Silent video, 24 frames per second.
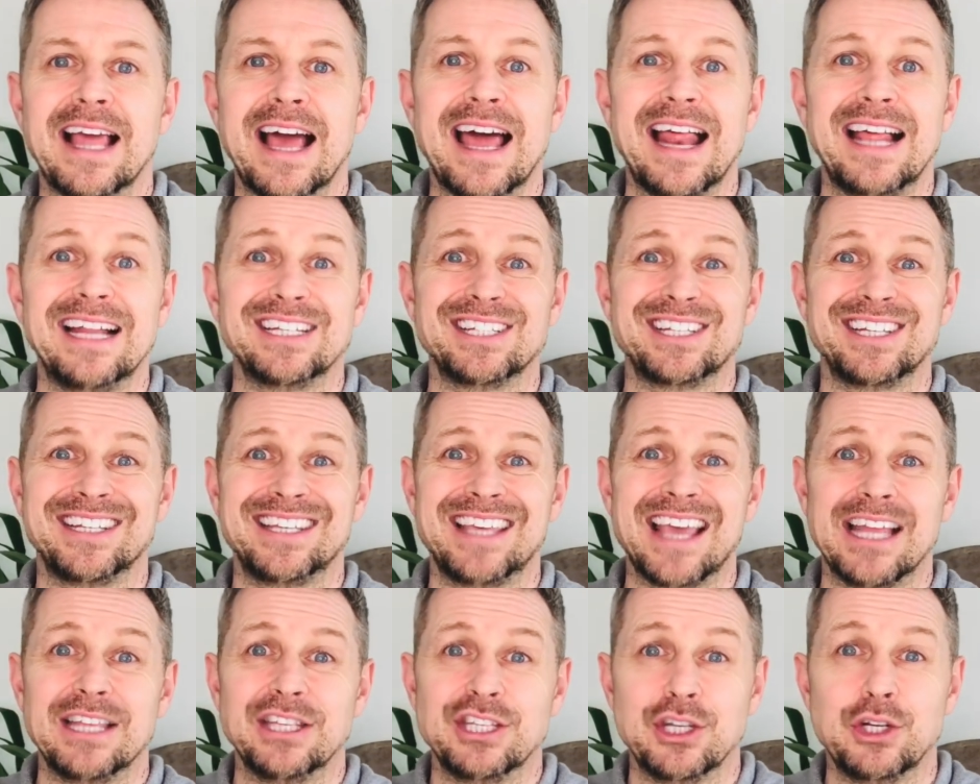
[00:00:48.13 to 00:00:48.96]
actually
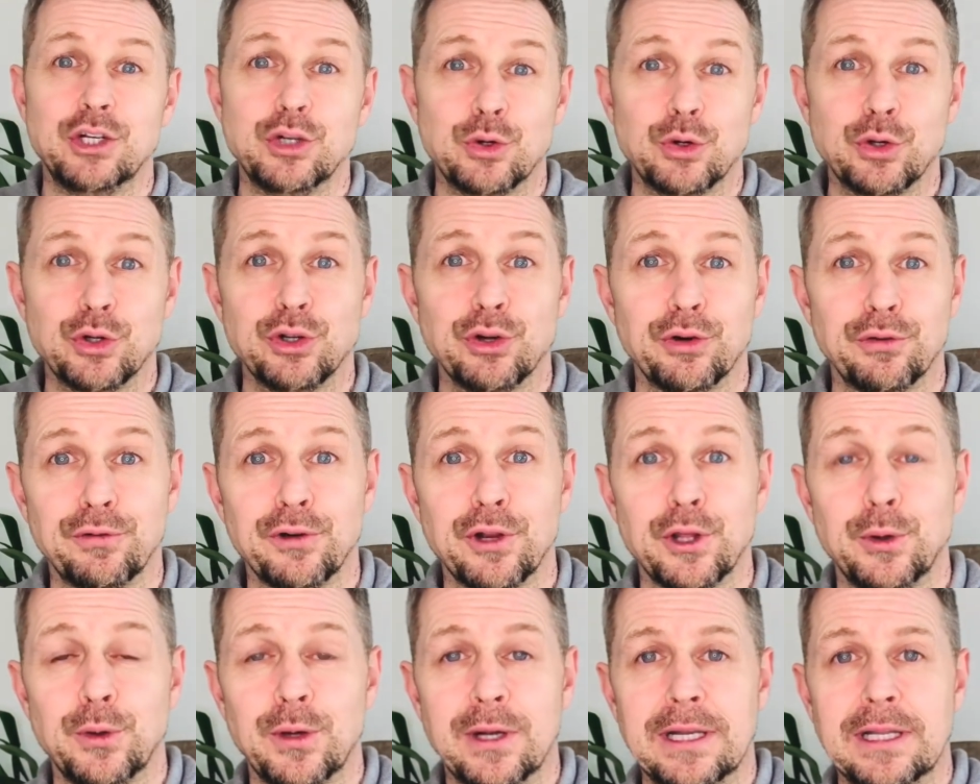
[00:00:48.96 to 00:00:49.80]
get to know your
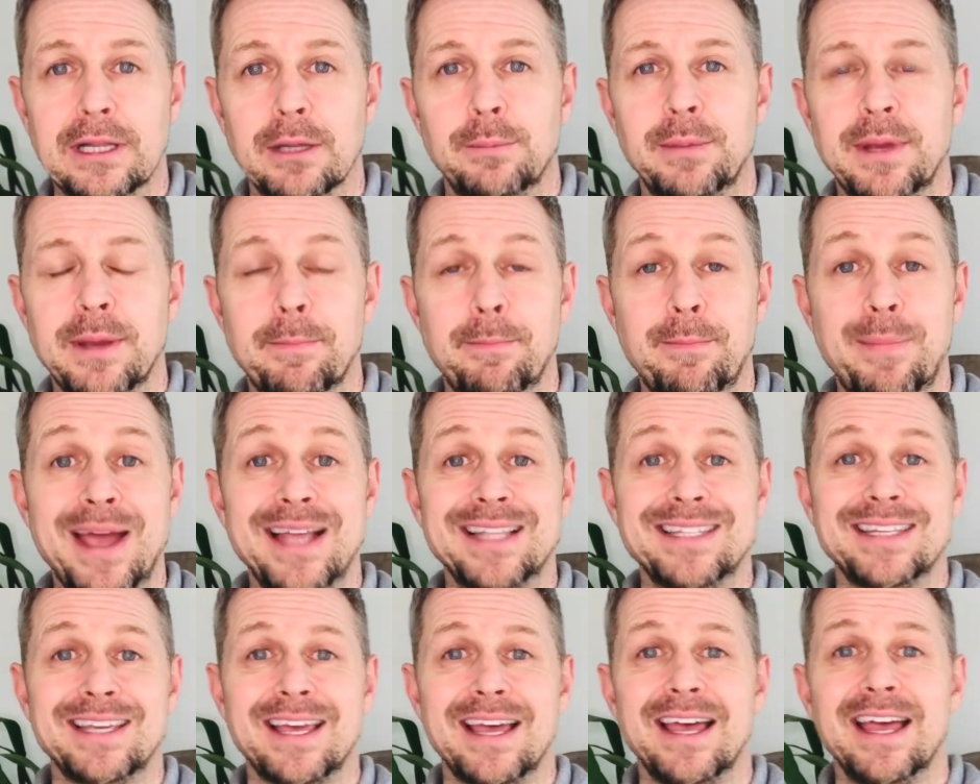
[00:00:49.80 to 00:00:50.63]
flute a little bit
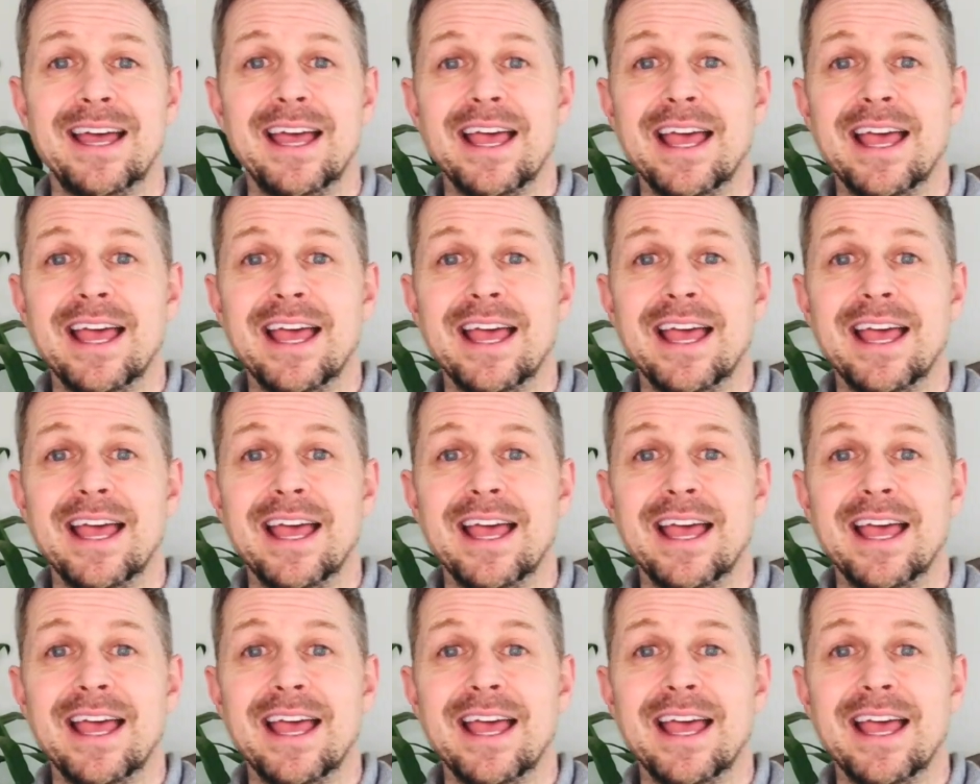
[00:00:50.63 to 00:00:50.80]
better,